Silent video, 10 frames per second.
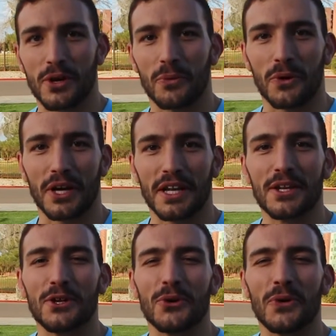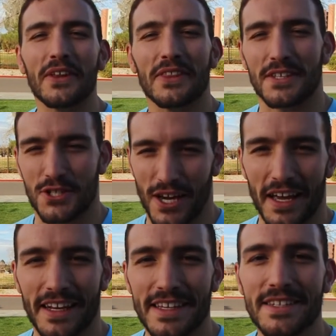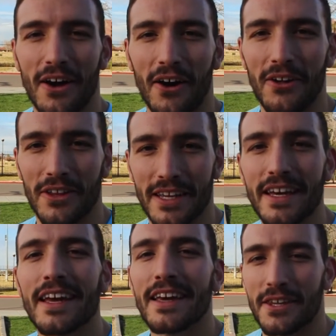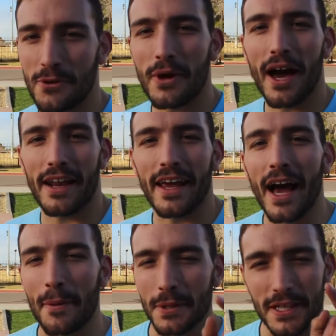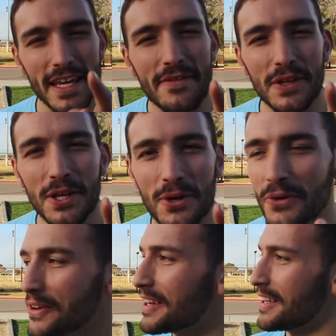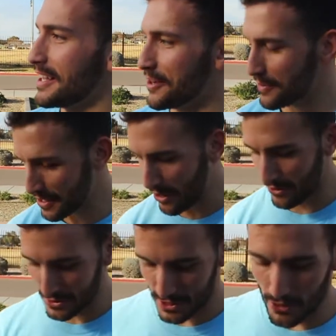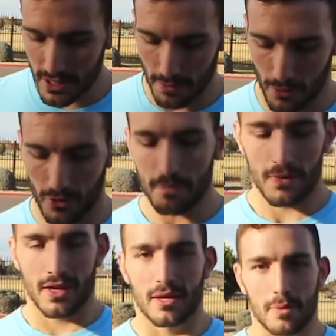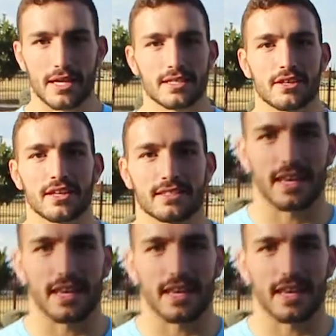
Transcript: we're gonna do the Chinese ollie. You got it, I believe in you. Here we go, so simple. Basically it's